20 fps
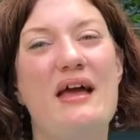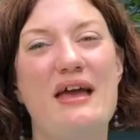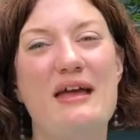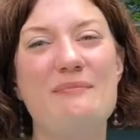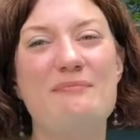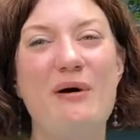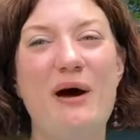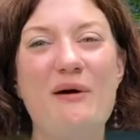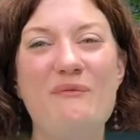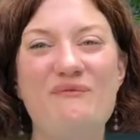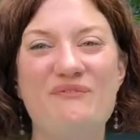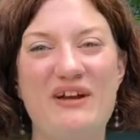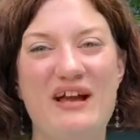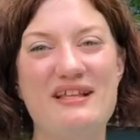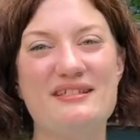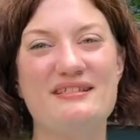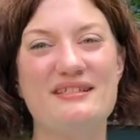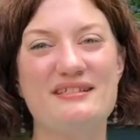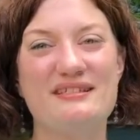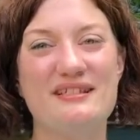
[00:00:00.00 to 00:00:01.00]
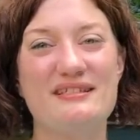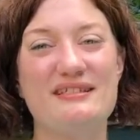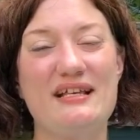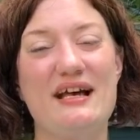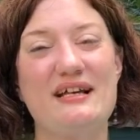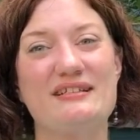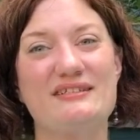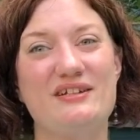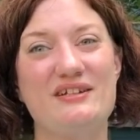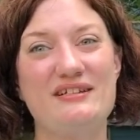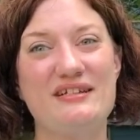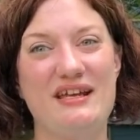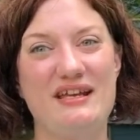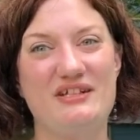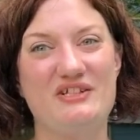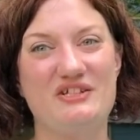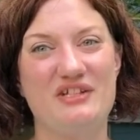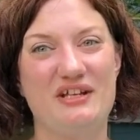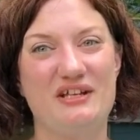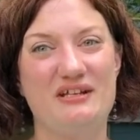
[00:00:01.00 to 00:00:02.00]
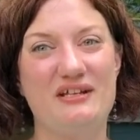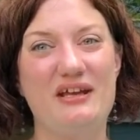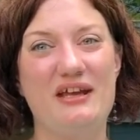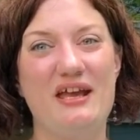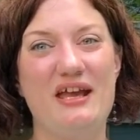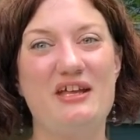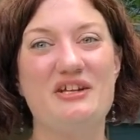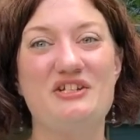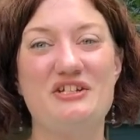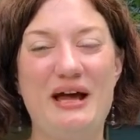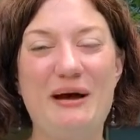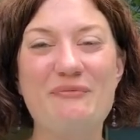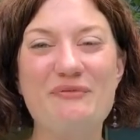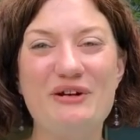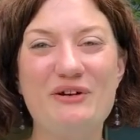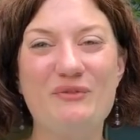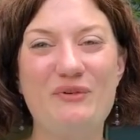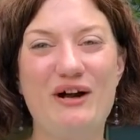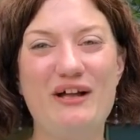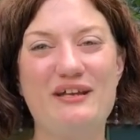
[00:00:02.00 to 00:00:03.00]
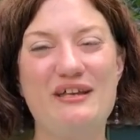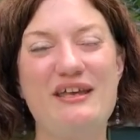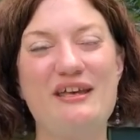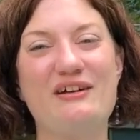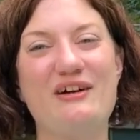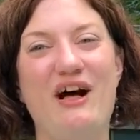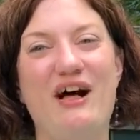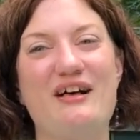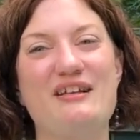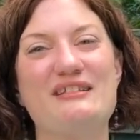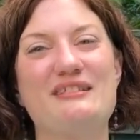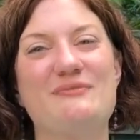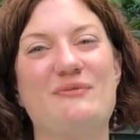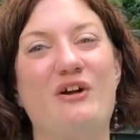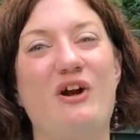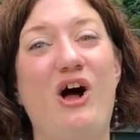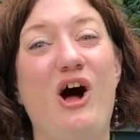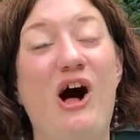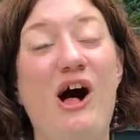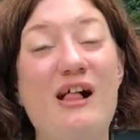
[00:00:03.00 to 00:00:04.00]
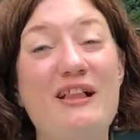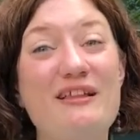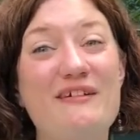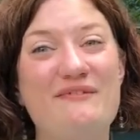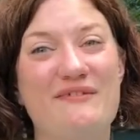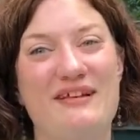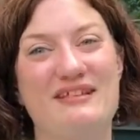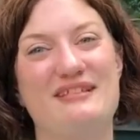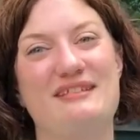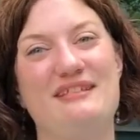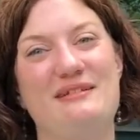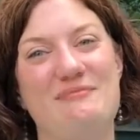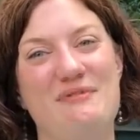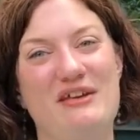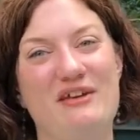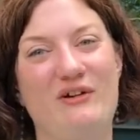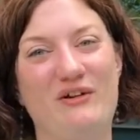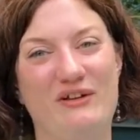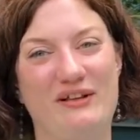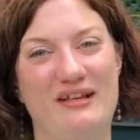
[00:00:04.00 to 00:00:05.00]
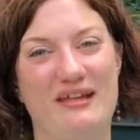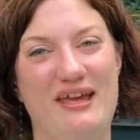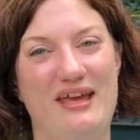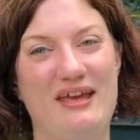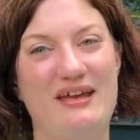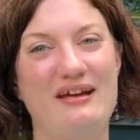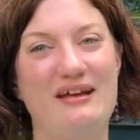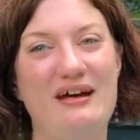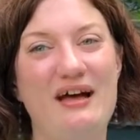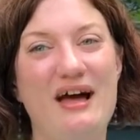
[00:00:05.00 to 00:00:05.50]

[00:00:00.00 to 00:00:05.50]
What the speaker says: In Pope Francis's exhortation, in Chapter 1, he calls for all of us to be holy,